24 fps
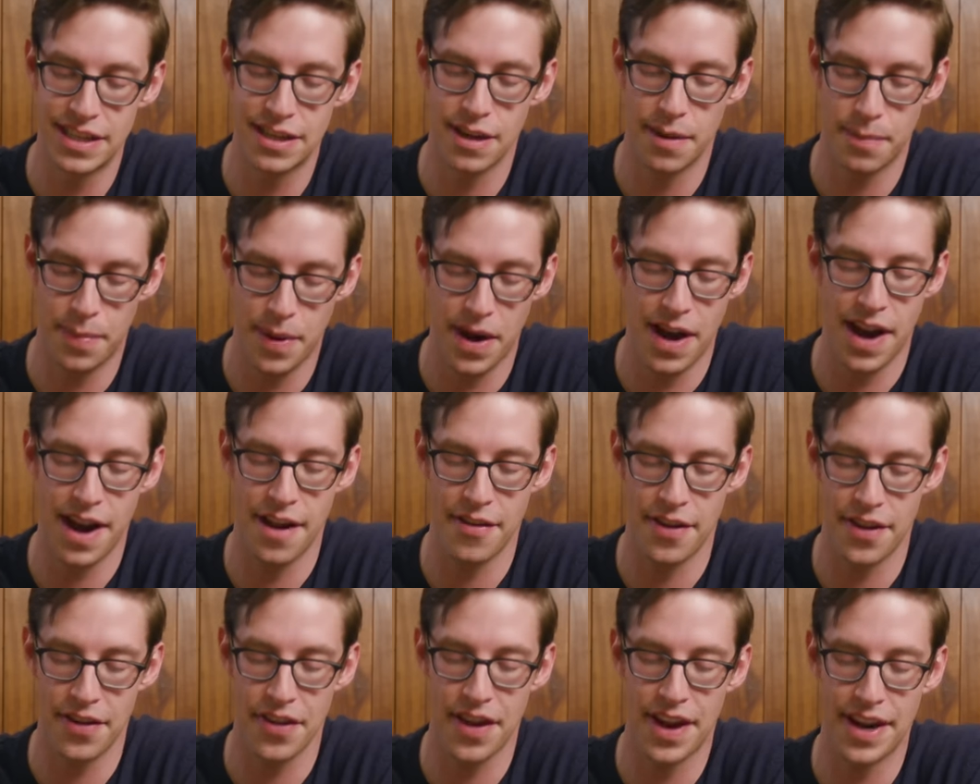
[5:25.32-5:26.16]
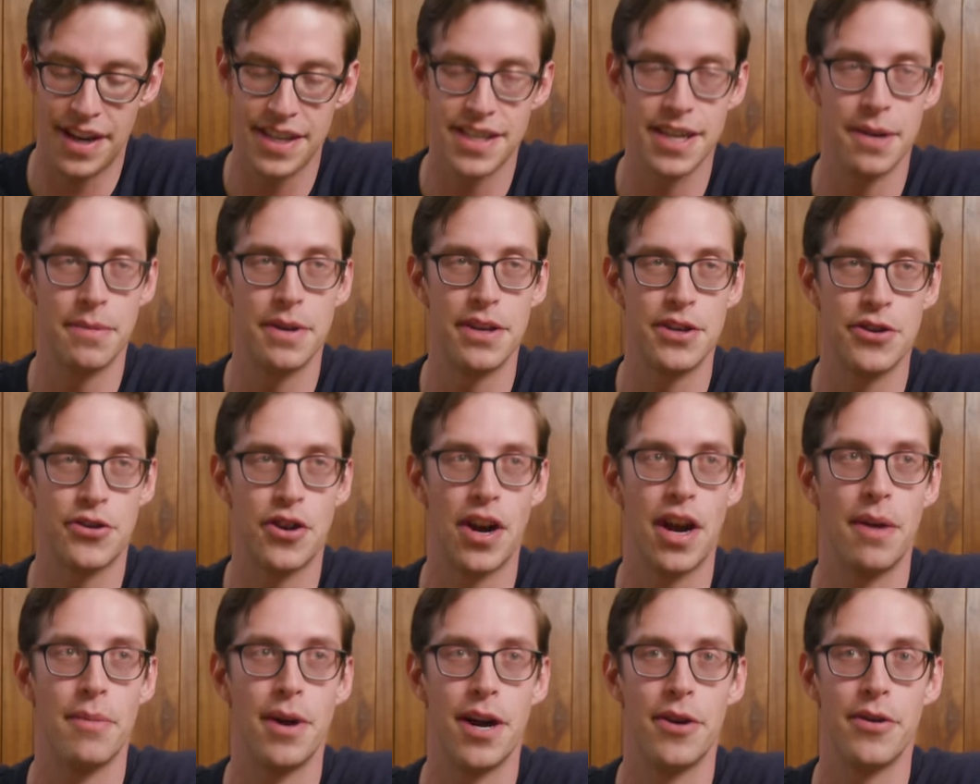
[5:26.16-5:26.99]
is a pie that like somebody's
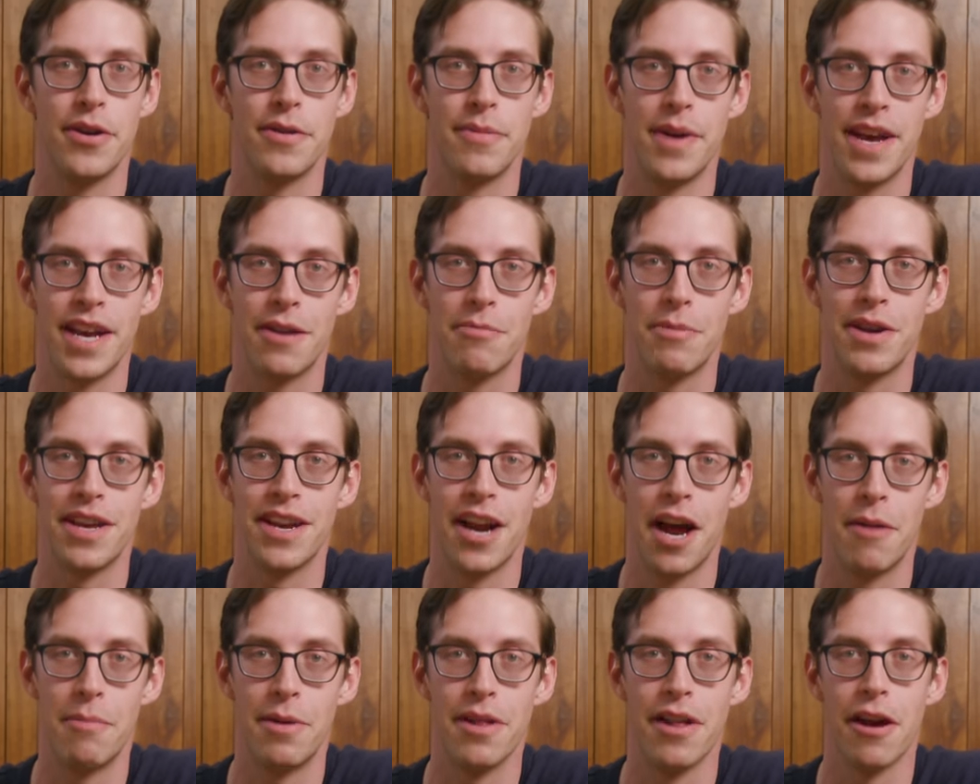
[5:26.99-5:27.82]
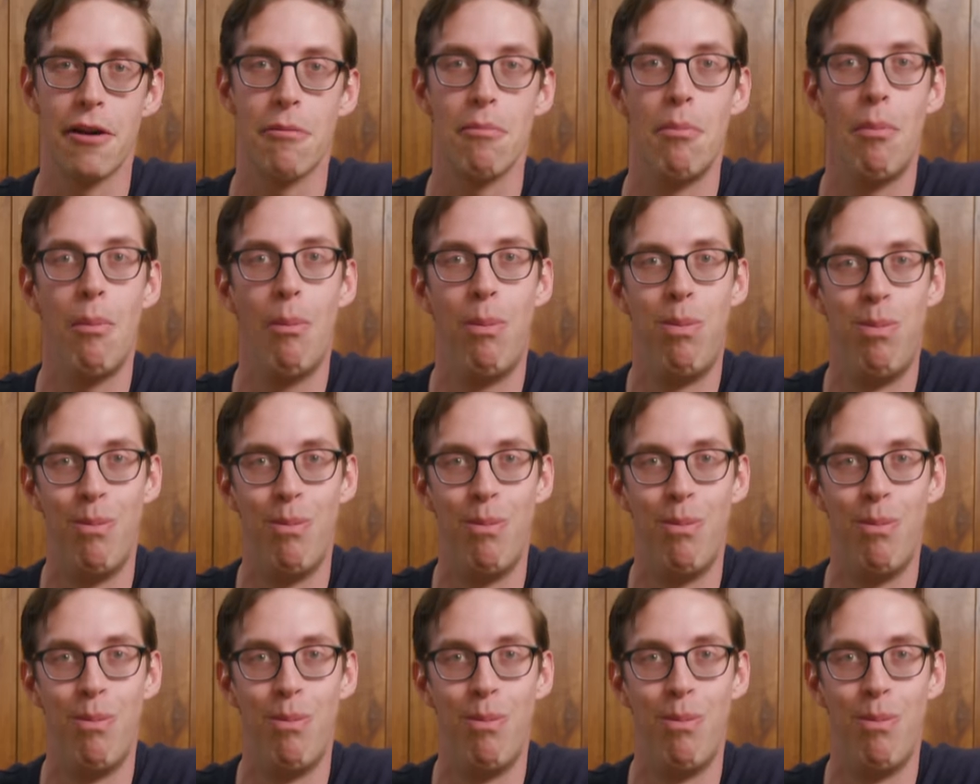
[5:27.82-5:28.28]
grandma would make me and I'd be like,